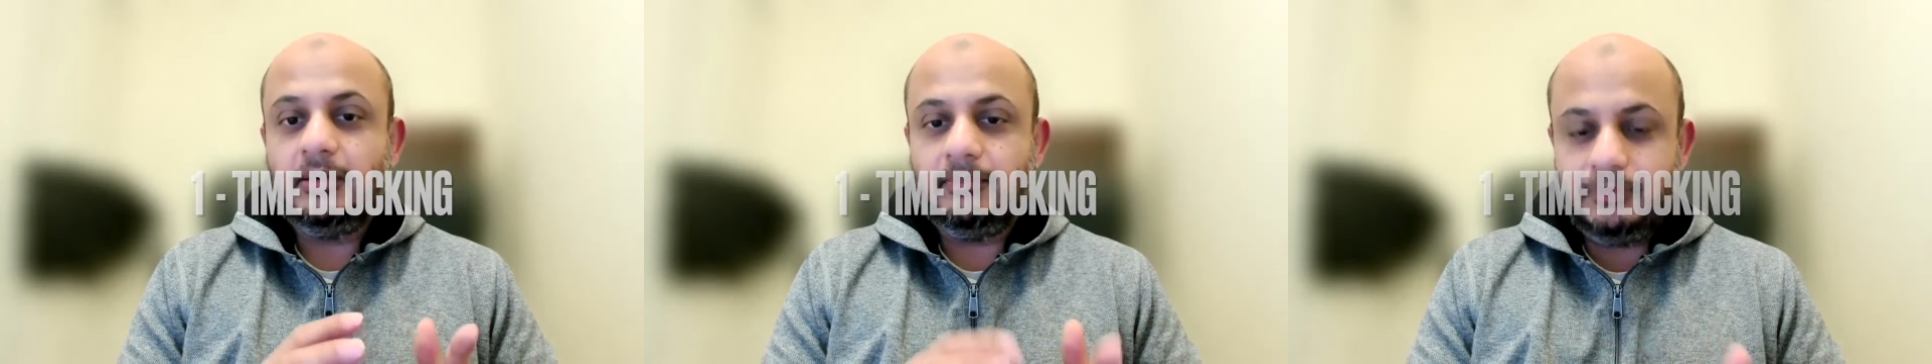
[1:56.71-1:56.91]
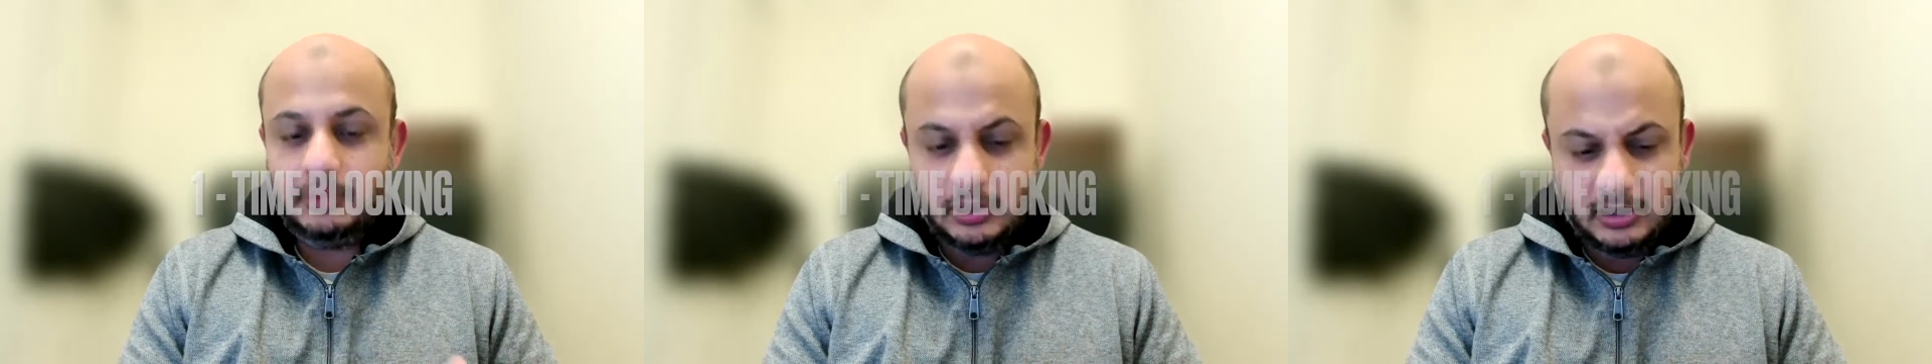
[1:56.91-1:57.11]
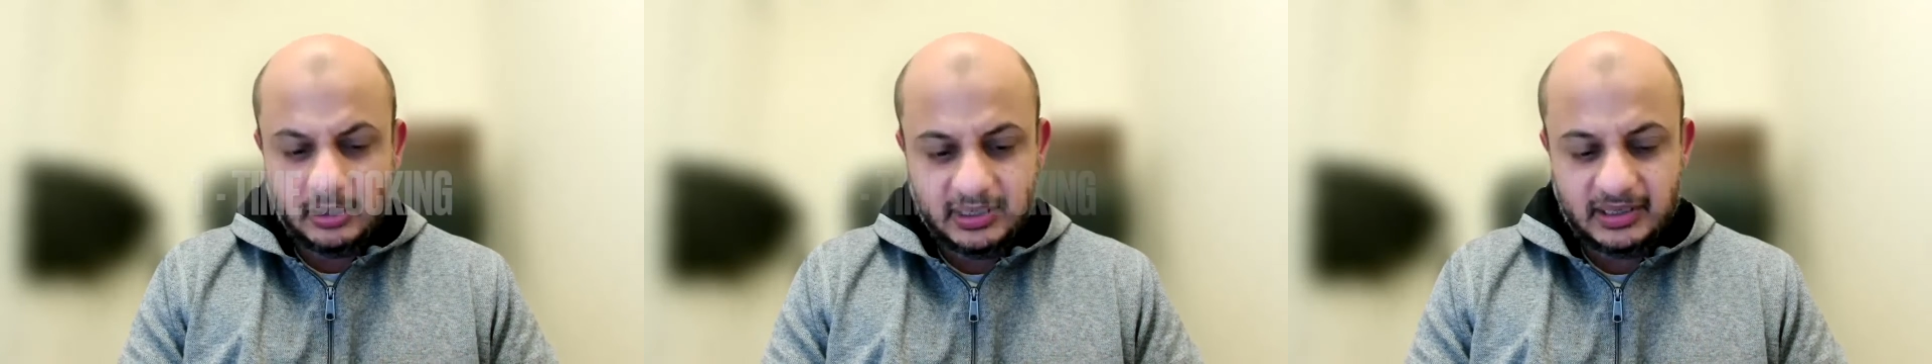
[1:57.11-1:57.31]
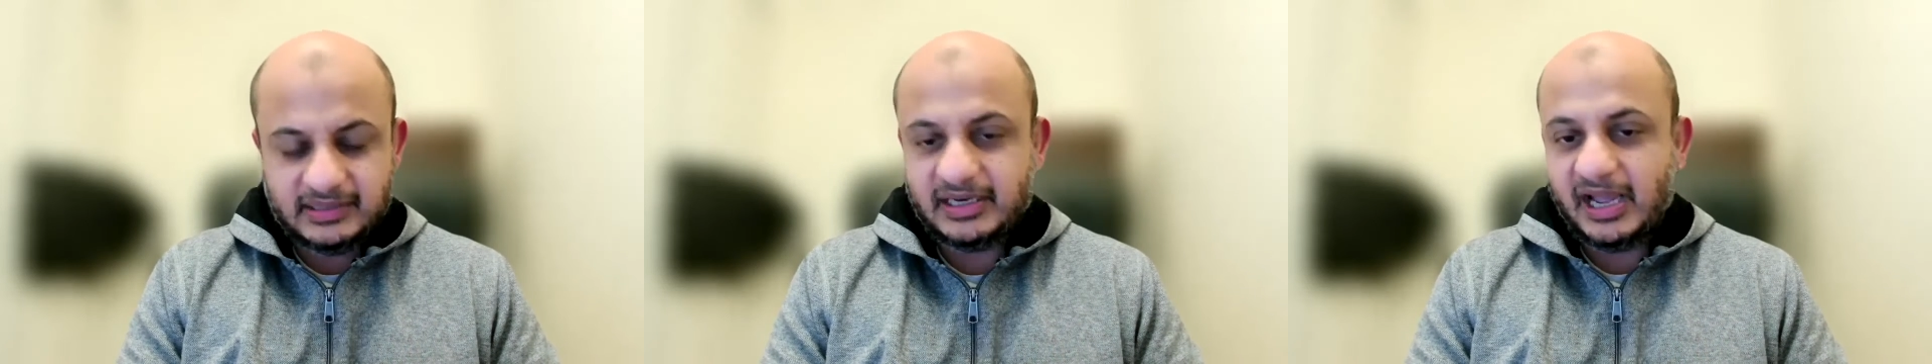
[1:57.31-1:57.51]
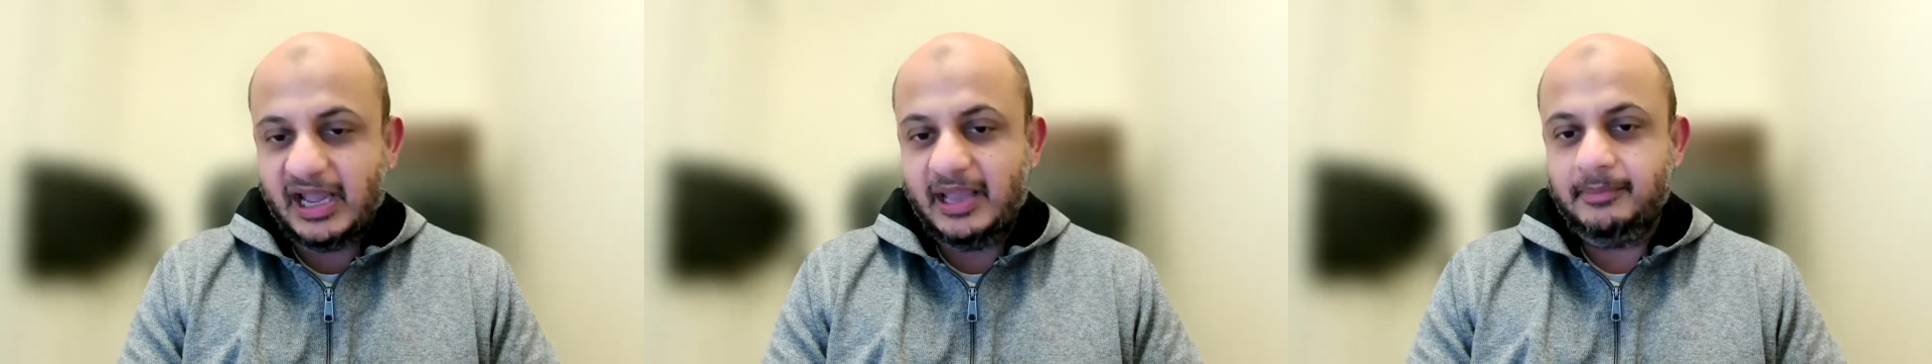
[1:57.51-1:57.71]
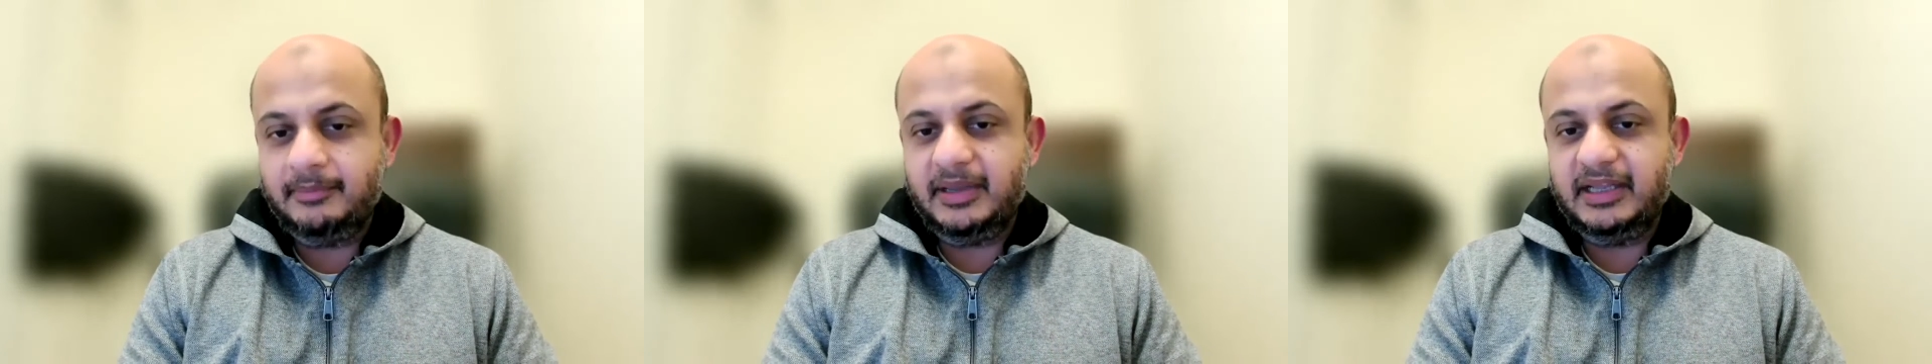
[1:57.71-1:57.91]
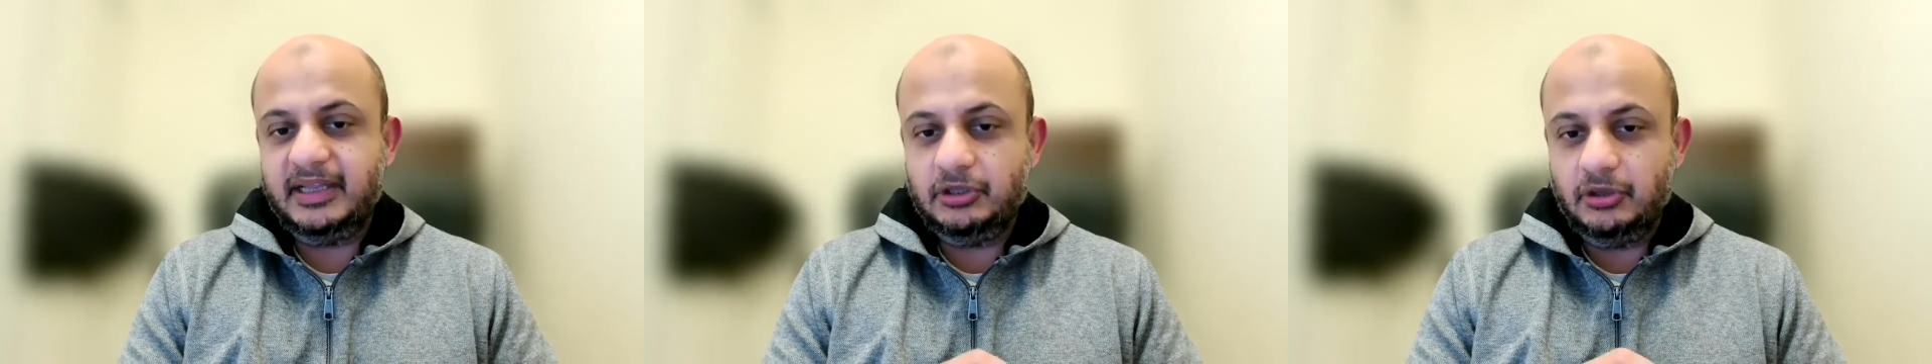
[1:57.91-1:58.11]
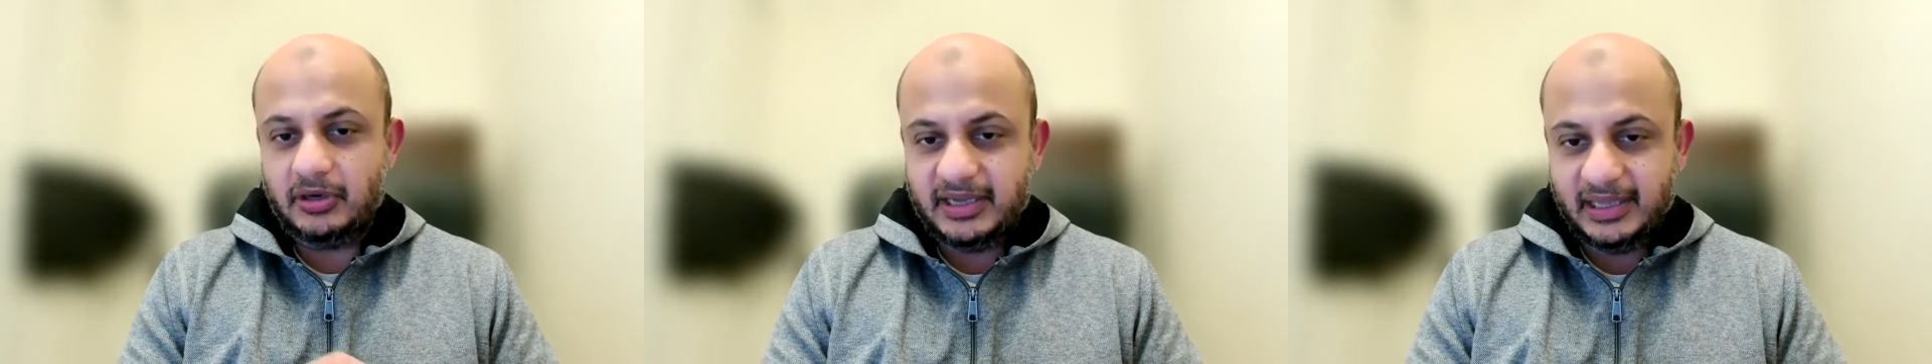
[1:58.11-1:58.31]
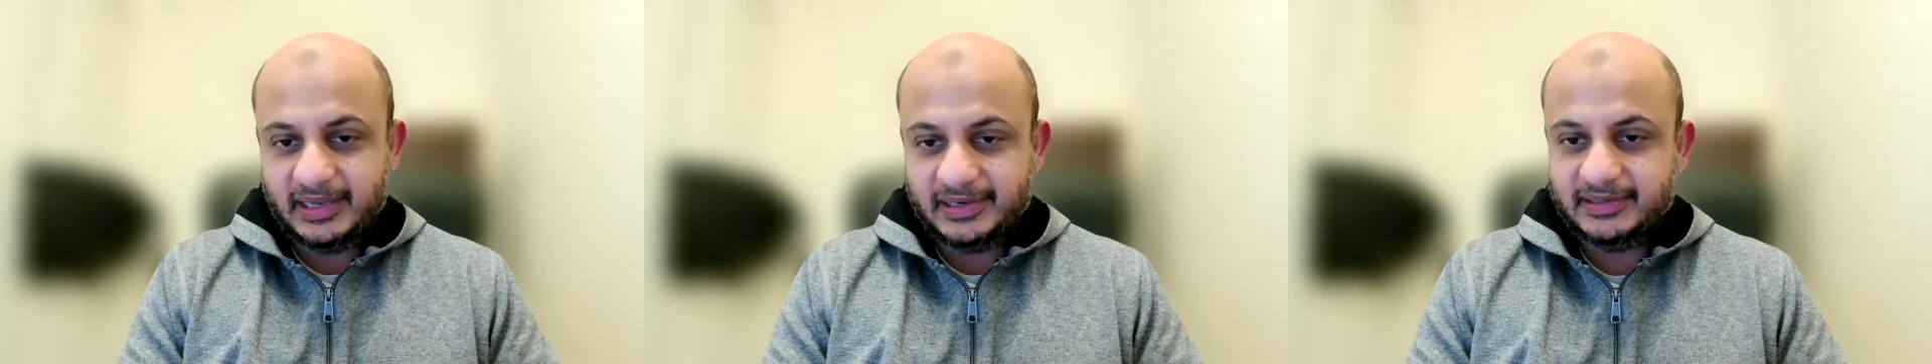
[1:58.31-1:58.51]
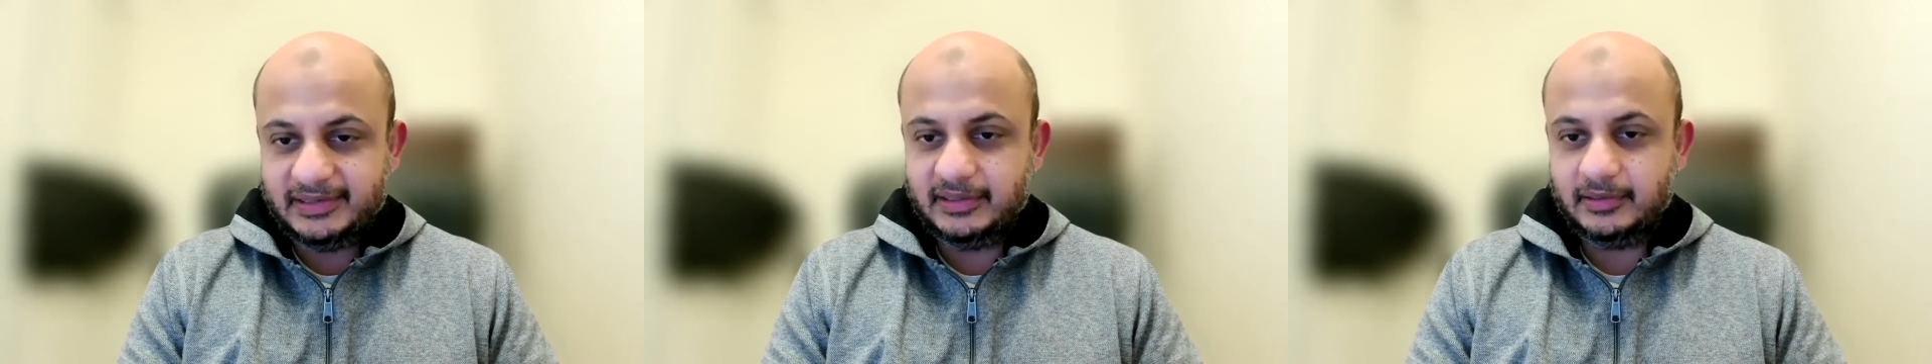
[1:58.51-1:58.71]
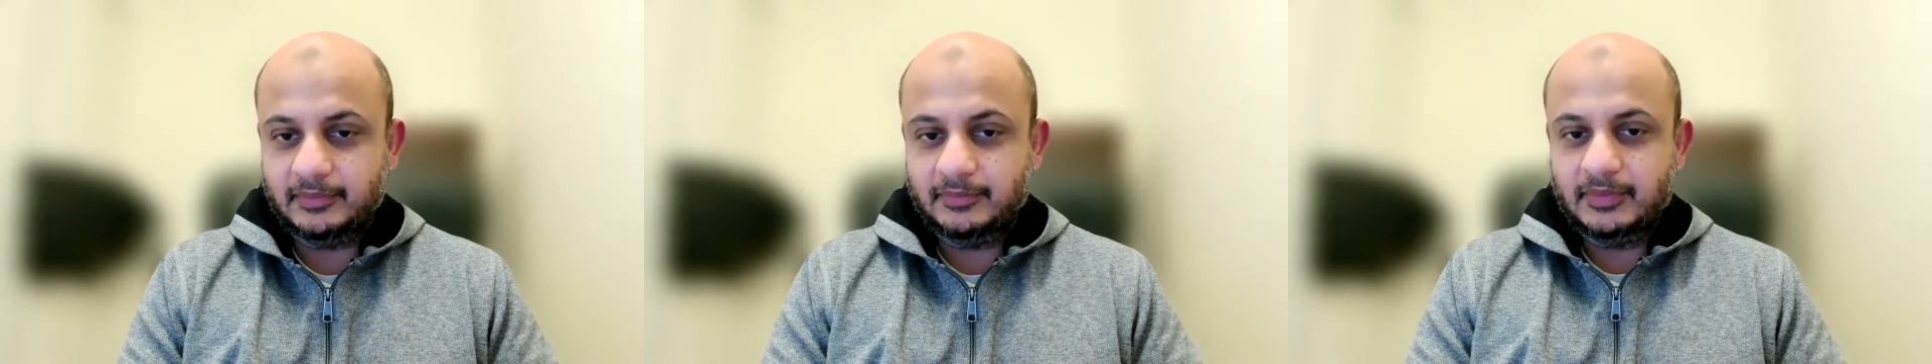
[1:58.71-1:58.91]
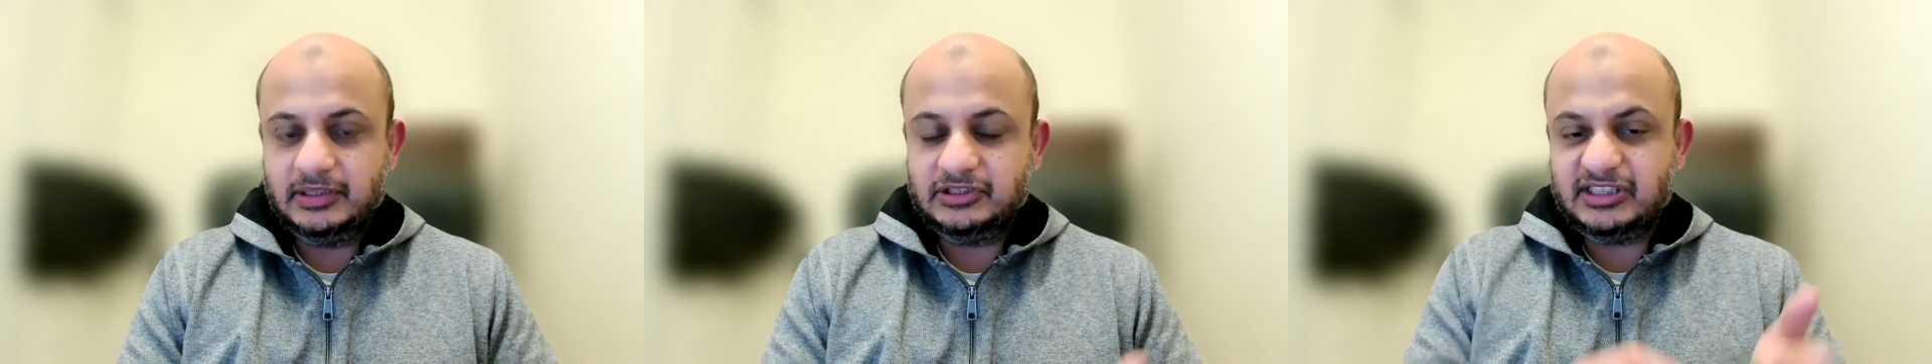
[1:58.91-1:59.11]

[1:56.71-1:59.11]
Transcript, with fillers: block a time in your calendar